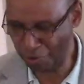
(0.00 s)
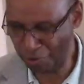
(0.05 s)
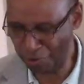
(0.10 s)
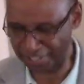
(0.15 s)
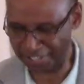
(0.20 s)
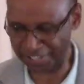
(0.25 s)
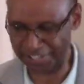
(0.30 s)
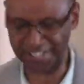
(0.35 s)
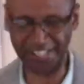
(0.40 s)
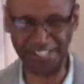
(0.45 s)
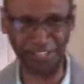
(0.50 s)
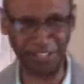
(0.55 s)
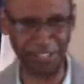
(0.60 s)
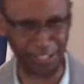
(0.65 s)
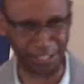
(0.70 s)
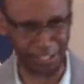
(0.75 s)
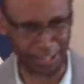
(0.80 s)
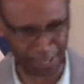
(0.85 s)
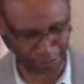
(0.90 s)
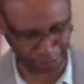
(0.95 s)
to see the
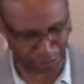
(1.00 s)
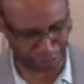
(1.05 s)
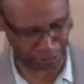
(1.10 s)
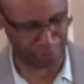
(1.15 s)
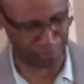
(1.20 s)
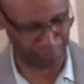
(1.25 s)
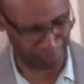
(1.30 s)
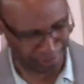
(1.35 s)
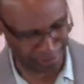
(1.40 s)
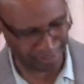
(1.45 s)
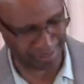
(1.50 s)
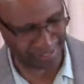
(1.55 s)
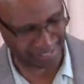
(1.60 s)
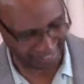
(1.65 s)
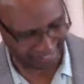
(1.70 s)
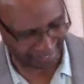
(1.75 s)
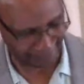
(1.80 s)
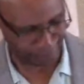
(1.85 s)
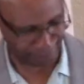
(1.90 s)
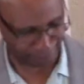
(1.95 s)
lush beauty
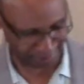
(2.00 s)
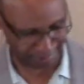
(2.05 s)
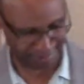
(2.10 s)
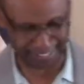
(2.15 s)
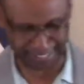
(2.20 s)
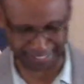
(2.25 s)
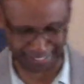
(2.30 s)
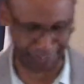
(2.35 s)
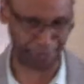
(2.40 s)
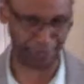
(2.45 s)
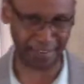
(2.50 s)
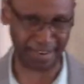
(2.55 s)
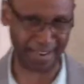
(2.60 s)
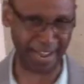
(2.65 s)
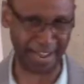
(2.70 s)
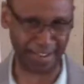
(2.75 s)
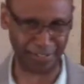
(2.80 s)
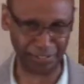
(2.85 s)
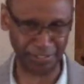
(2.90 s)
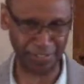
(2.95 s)
of green
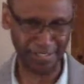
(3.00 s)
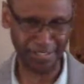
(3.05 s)
grass